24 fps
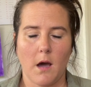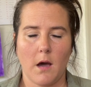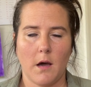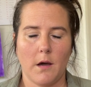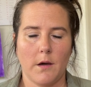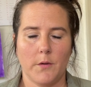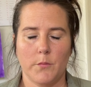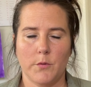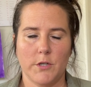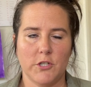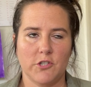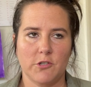
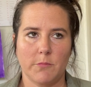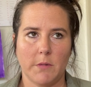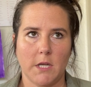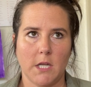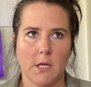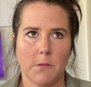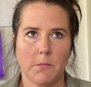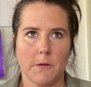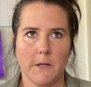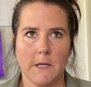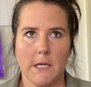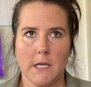which
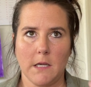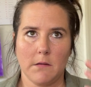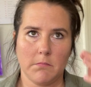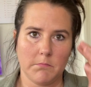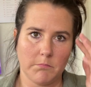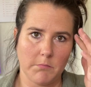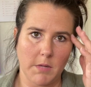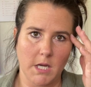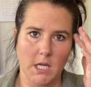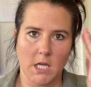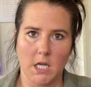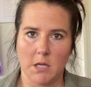immediately
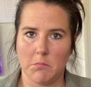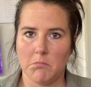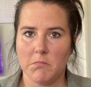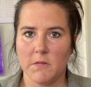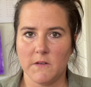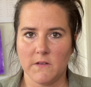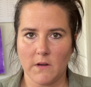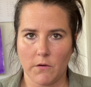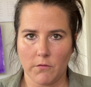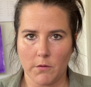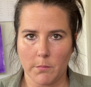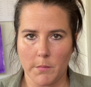meaning
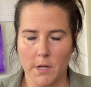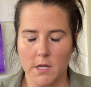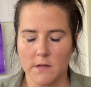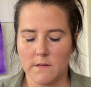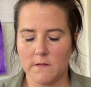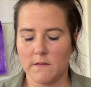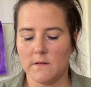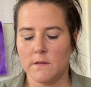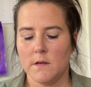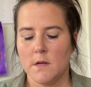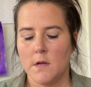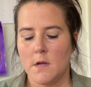several
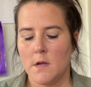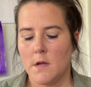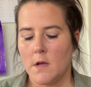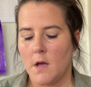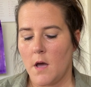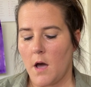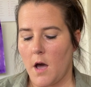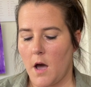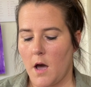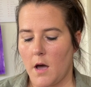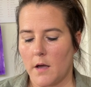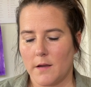months,
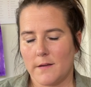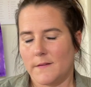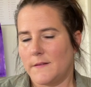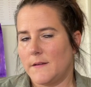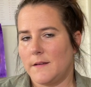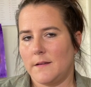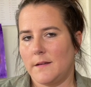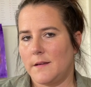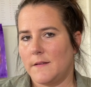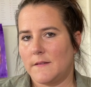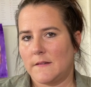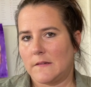because
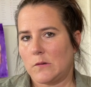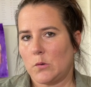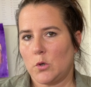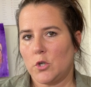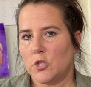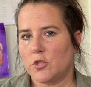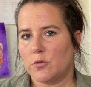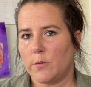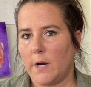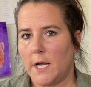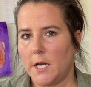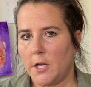it
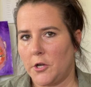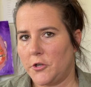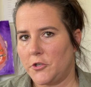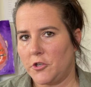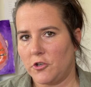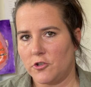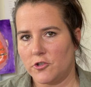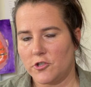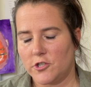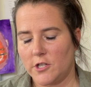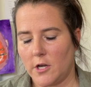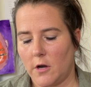stores right on
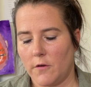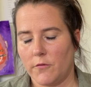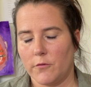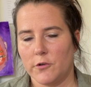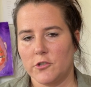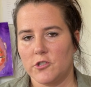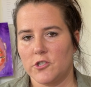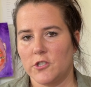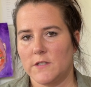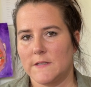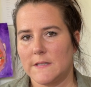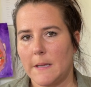your shelf,
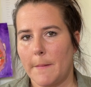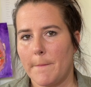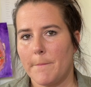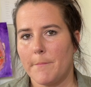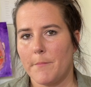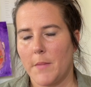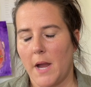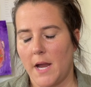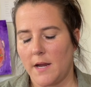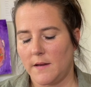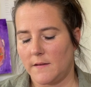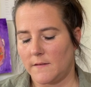which is
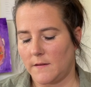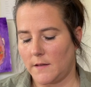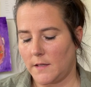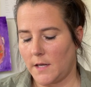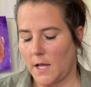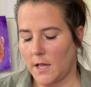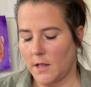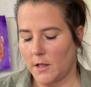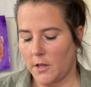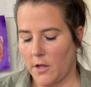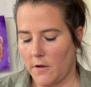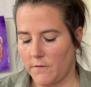amazing.
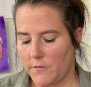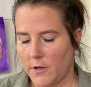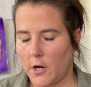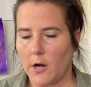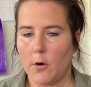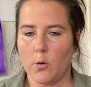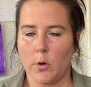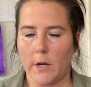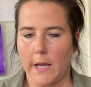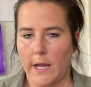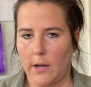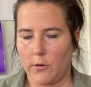I love that,
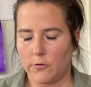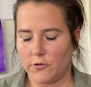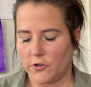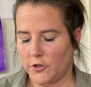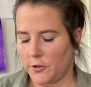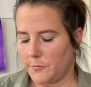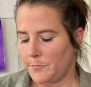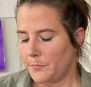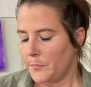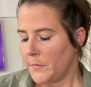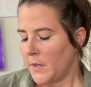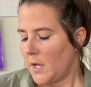or
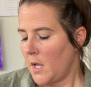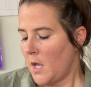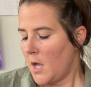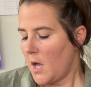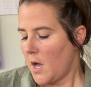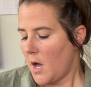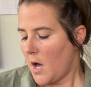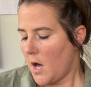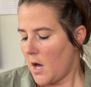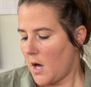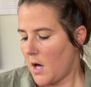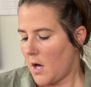counter.
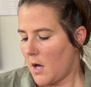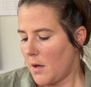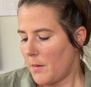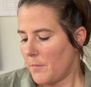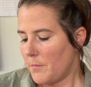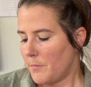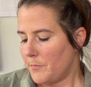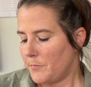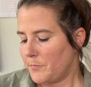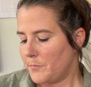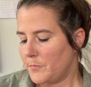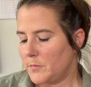
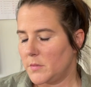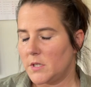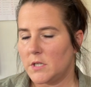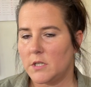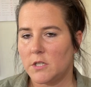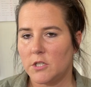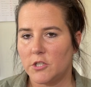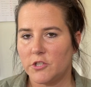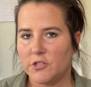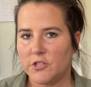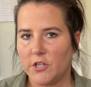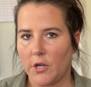
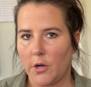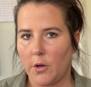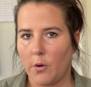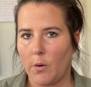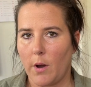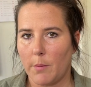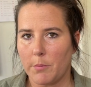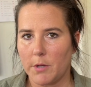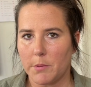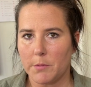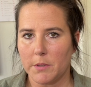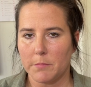So
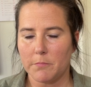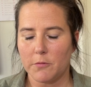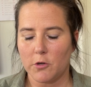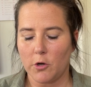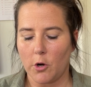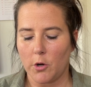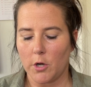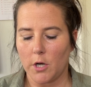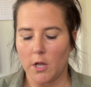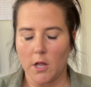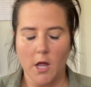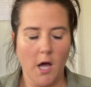I'm going to be
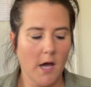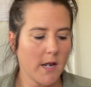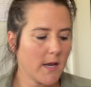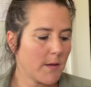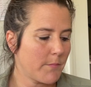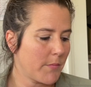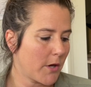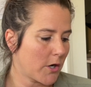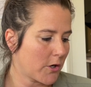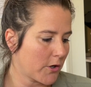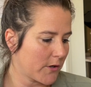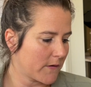growing a lot
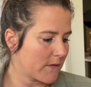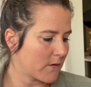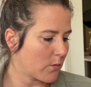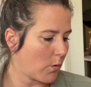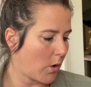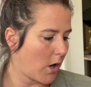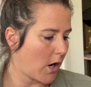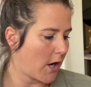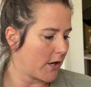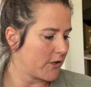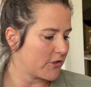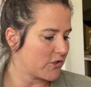of butternut
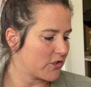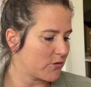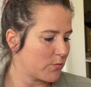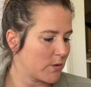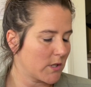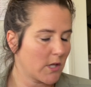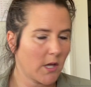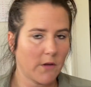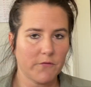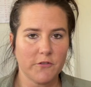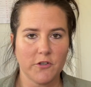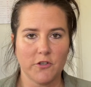squash. We
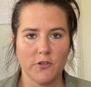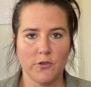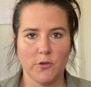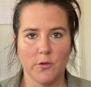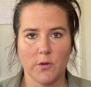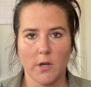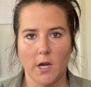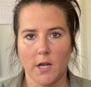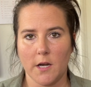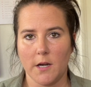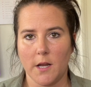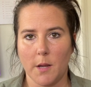love to
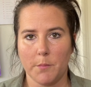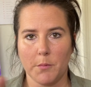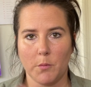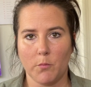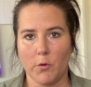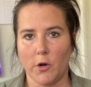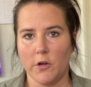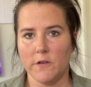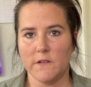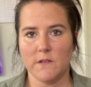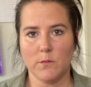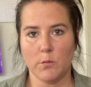cut it up and
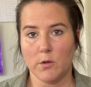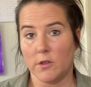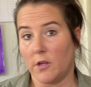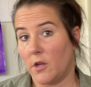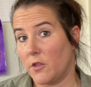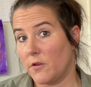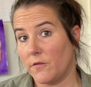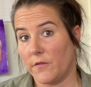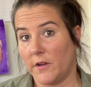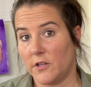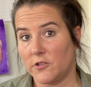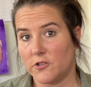roast it with
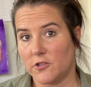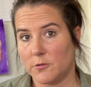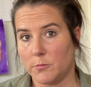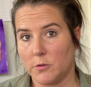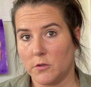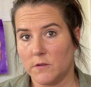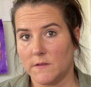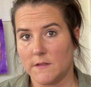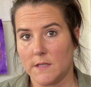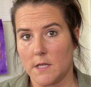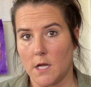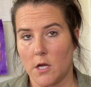other
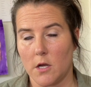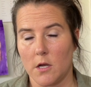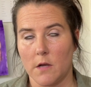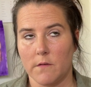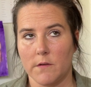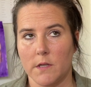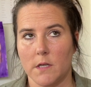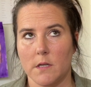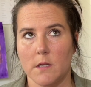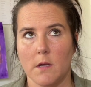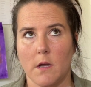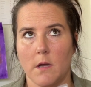vegetables in the
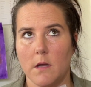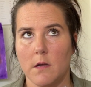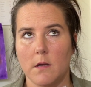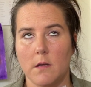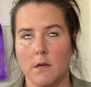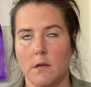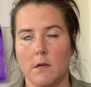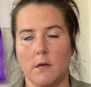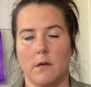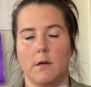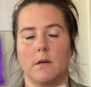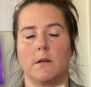oven.
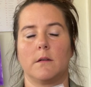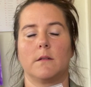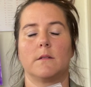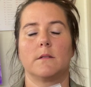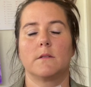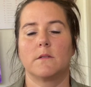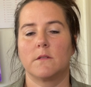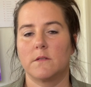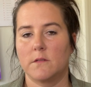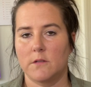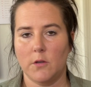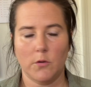Oh,
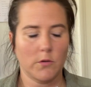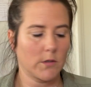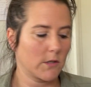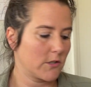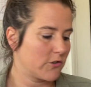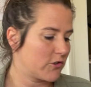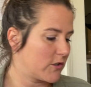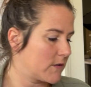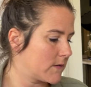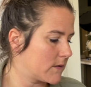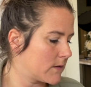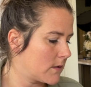so
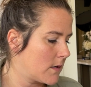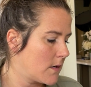delicious